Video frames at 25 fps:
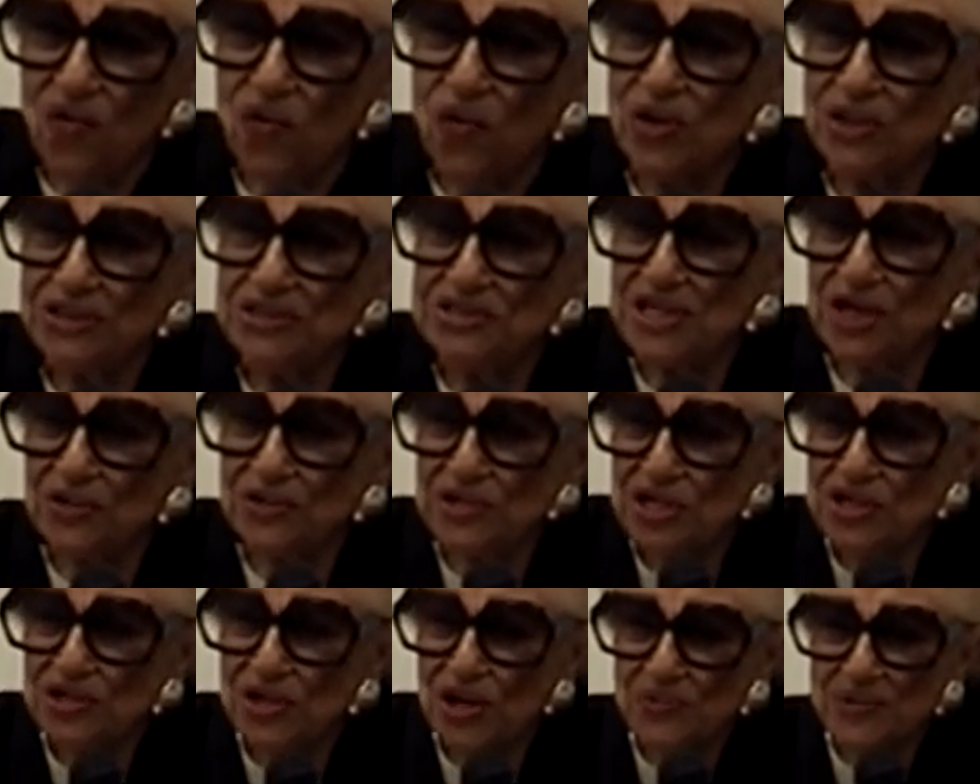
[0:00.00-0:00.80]
or
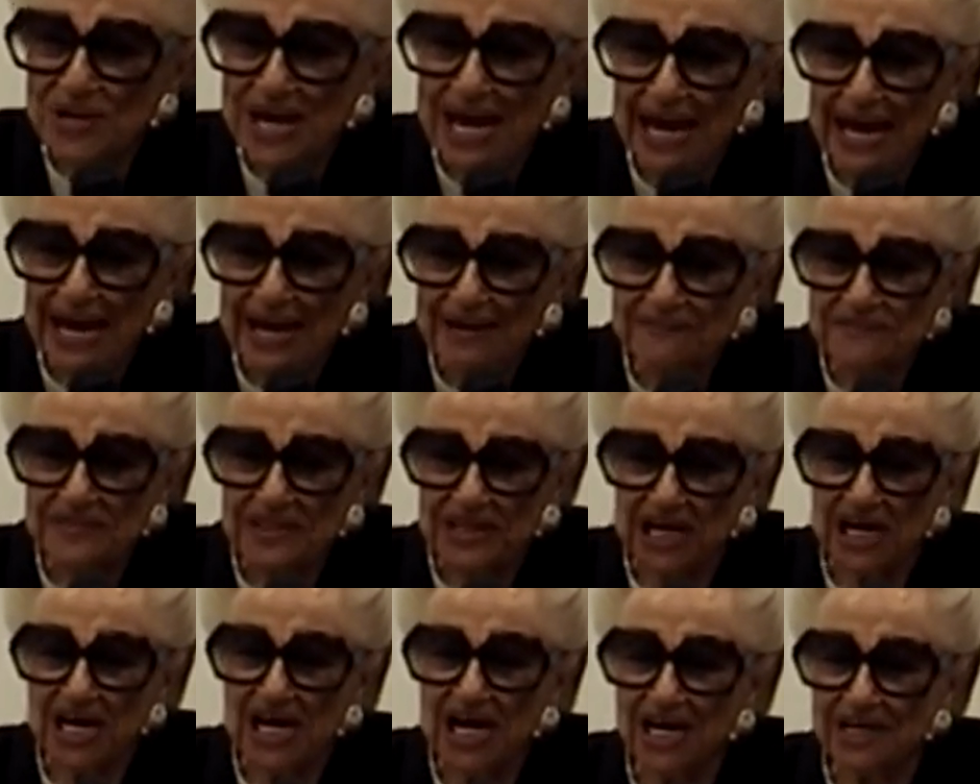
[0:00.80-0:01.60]
you don't
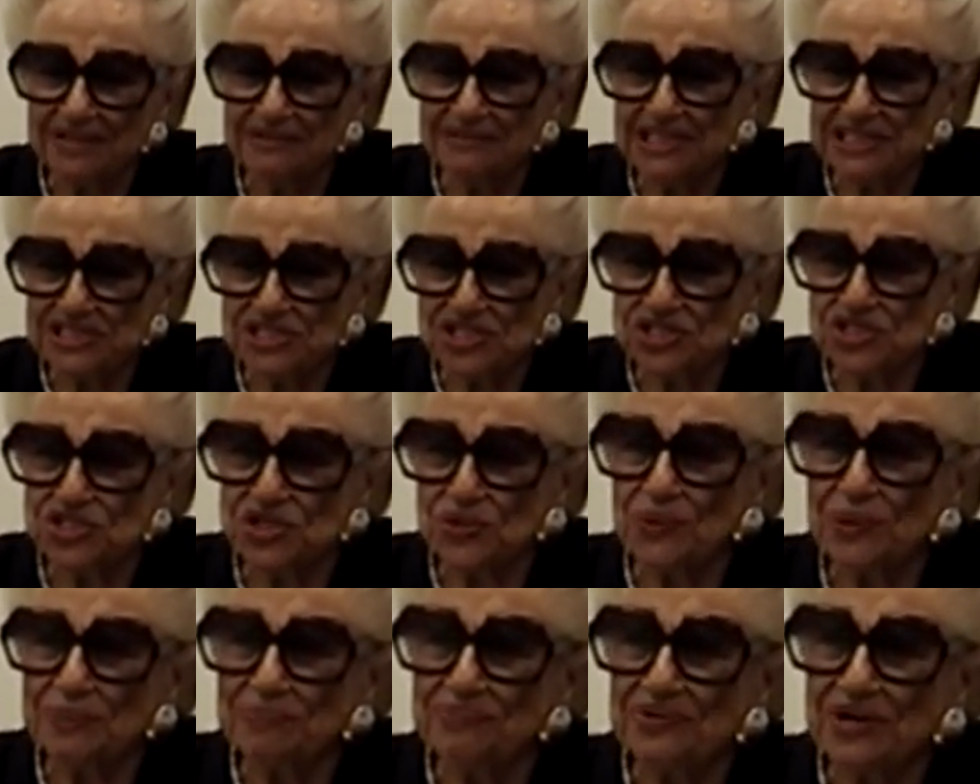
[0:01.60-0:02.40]
have the courage
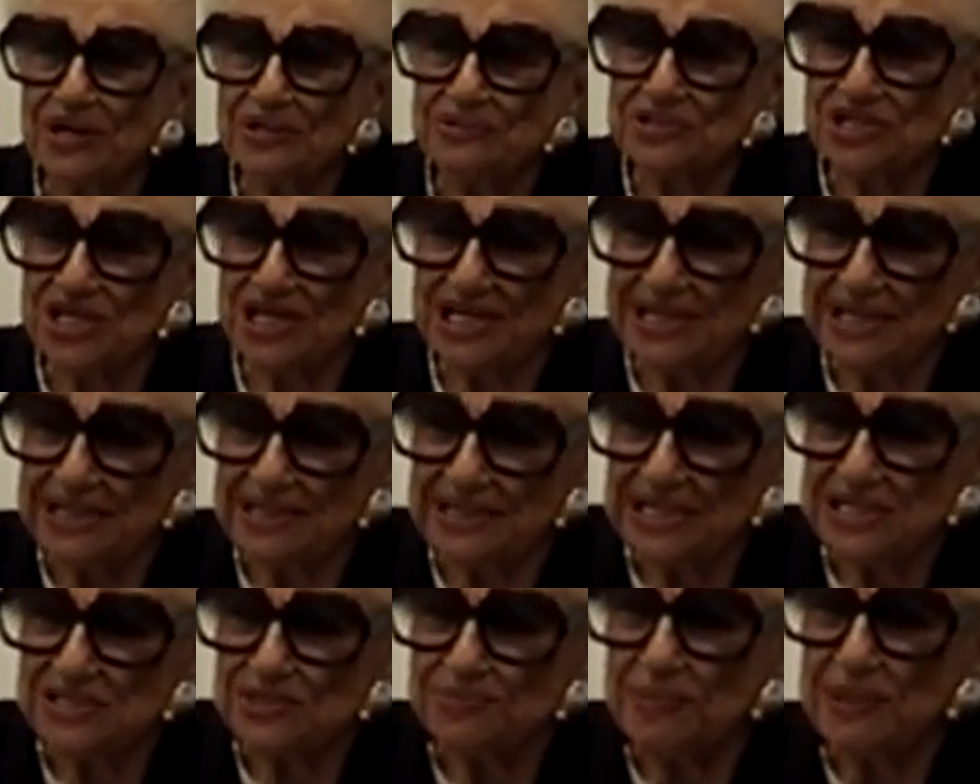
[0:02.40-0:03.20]
to approach any
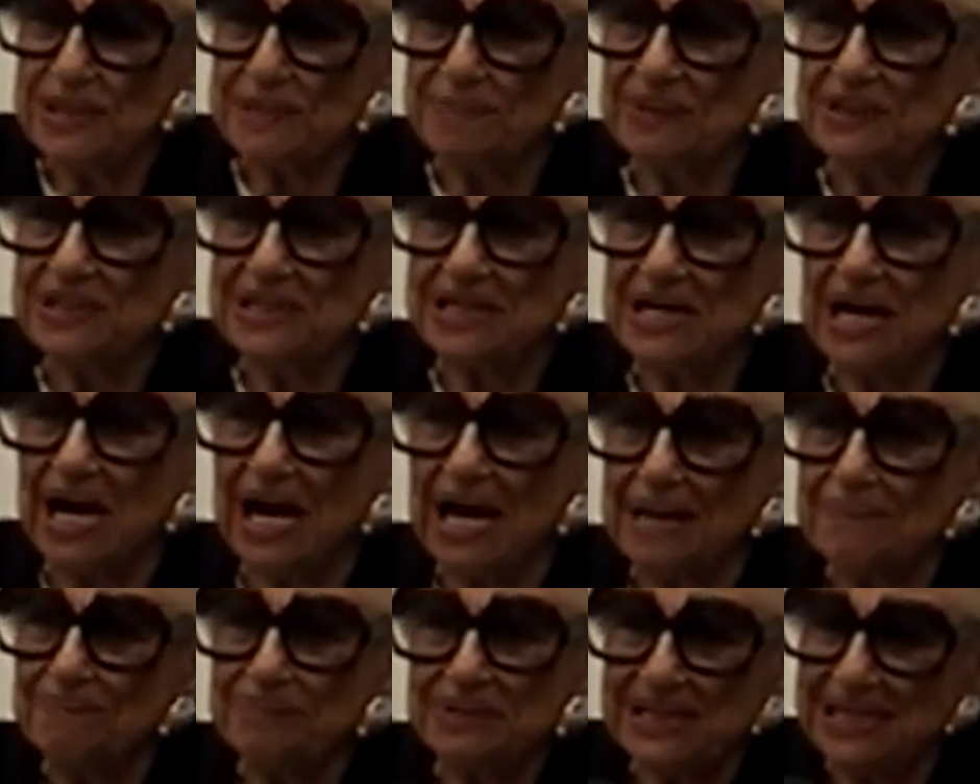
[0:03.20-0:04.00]
of these people in
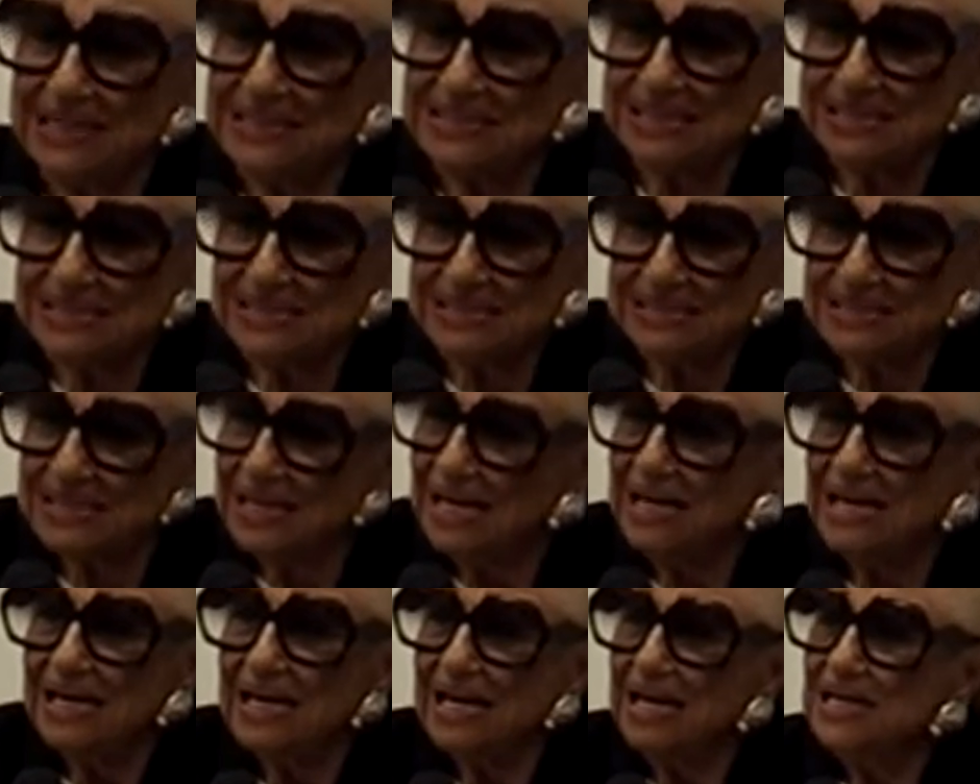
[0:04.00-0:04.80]
high places,
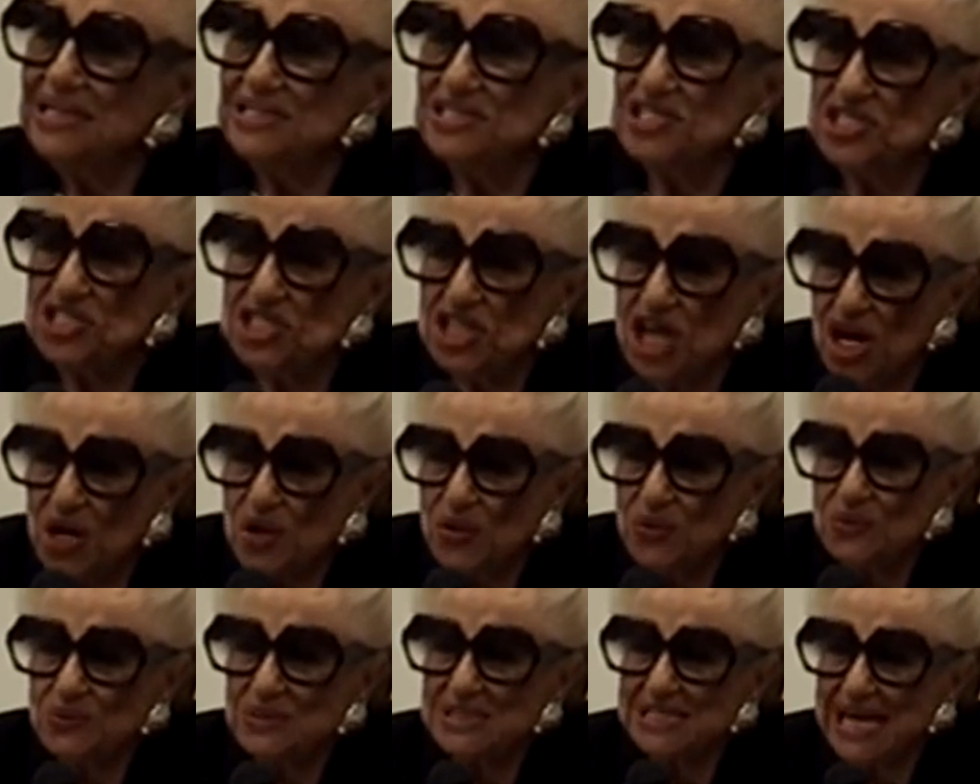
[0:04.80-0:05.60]

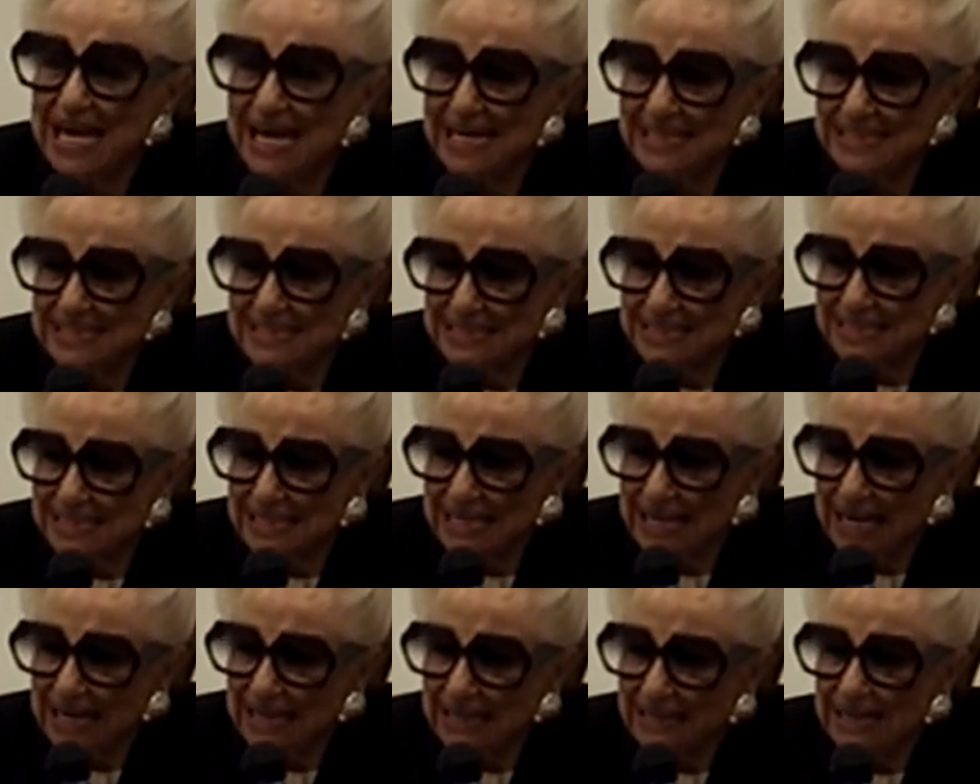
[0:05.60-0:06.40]
don't
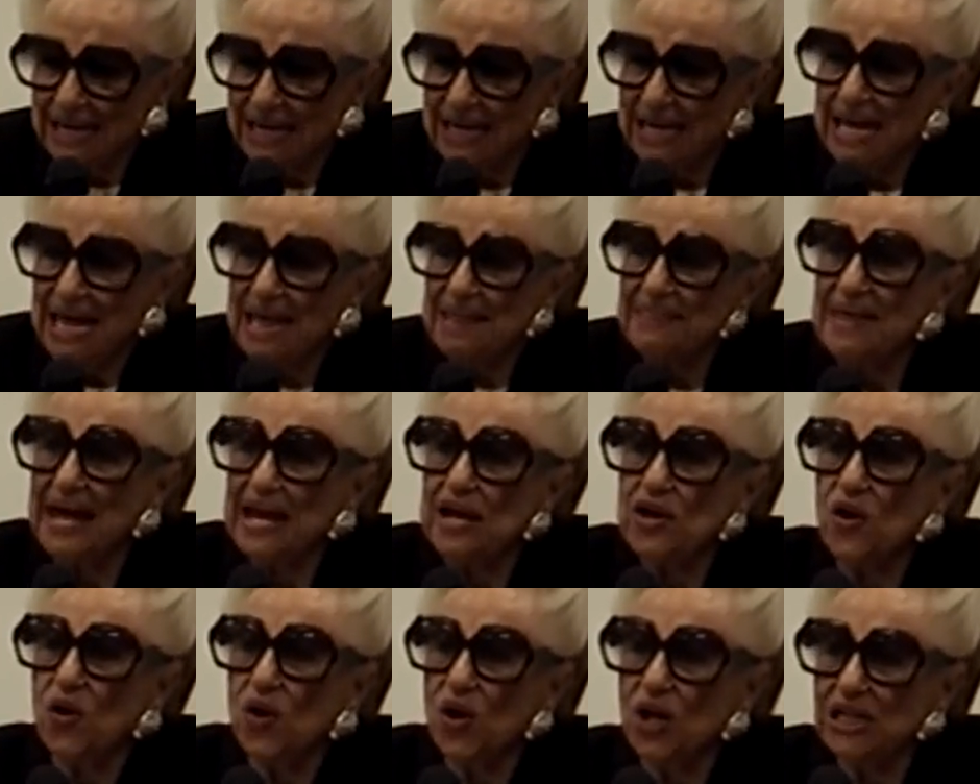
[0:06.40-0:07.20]
hesitate.
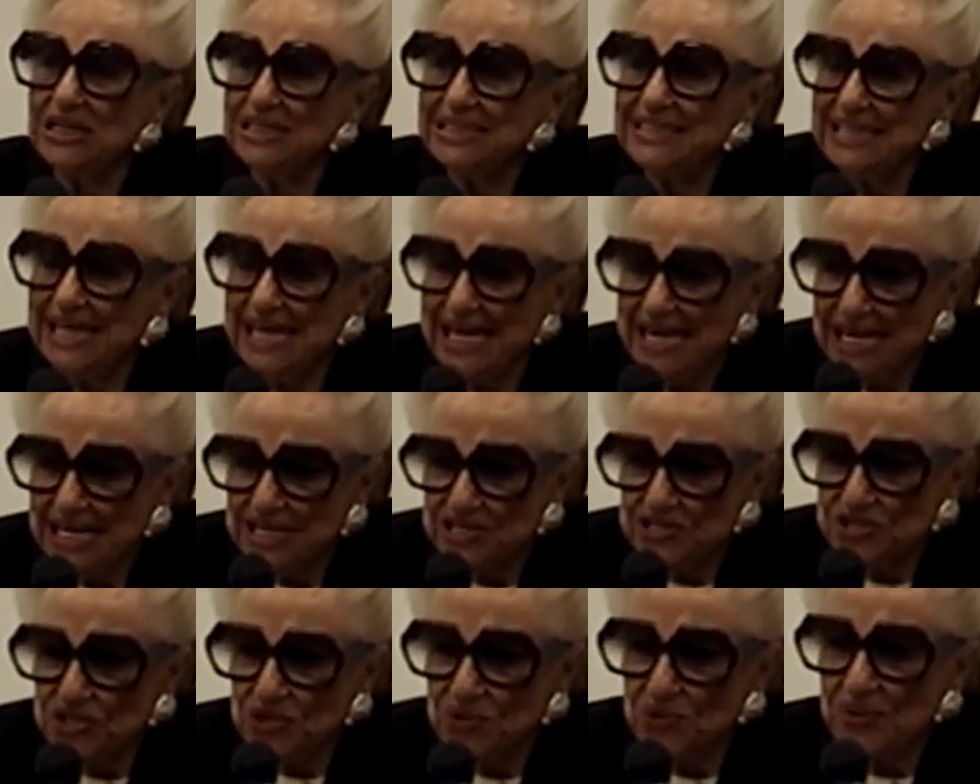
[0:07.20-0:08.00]
They all
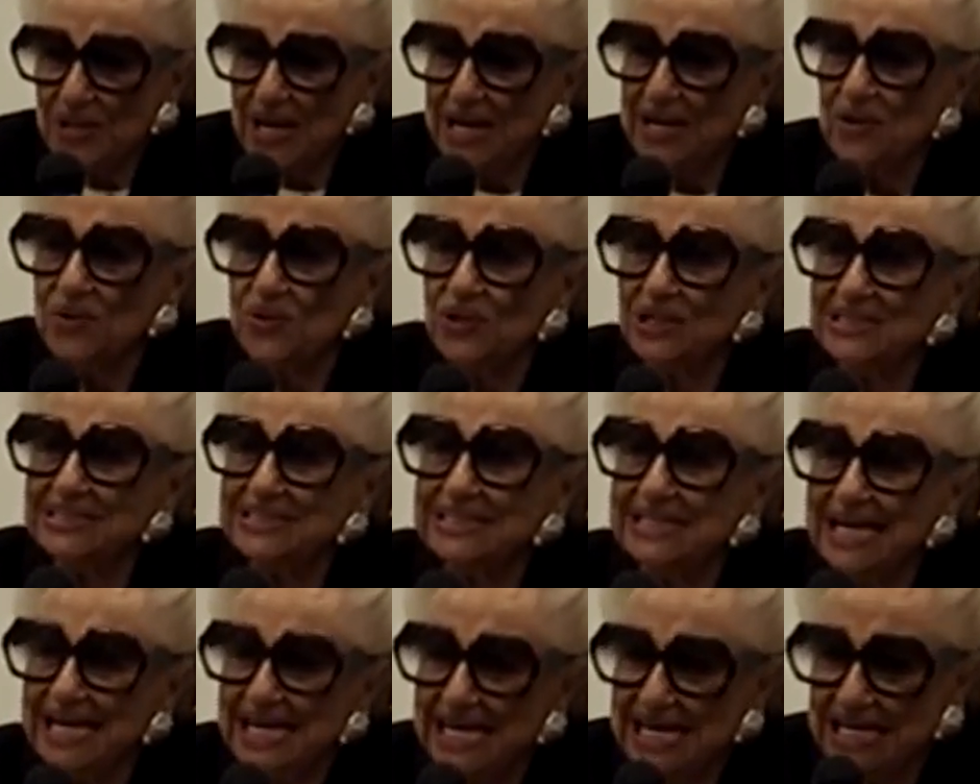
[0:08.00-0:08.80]
need you. They
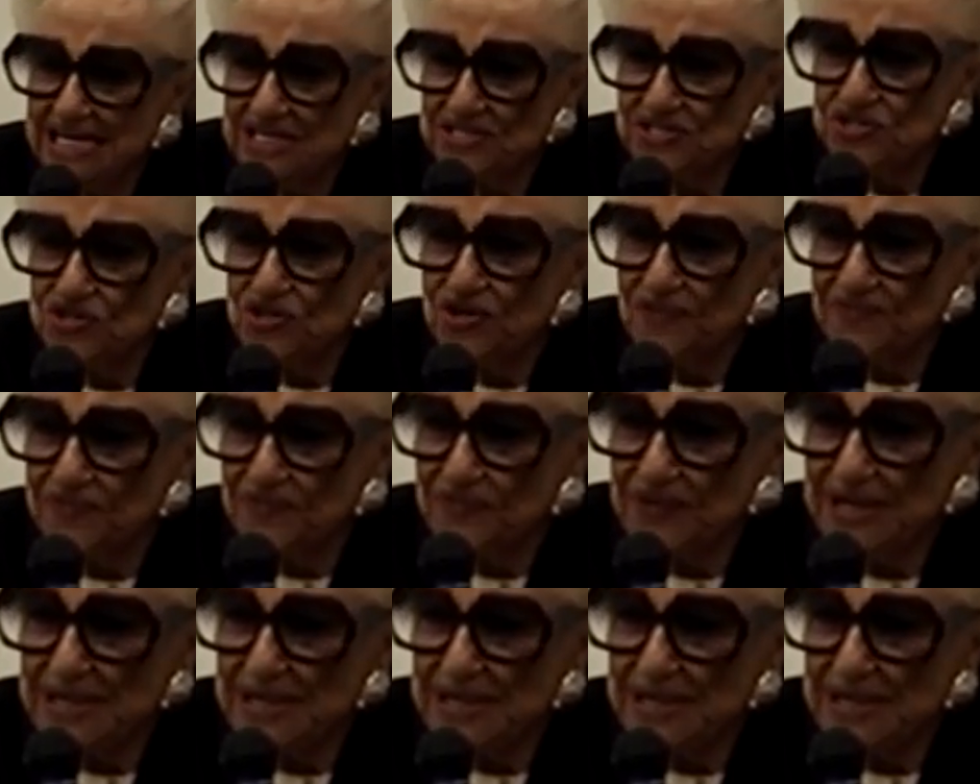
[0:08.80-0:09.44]
all need your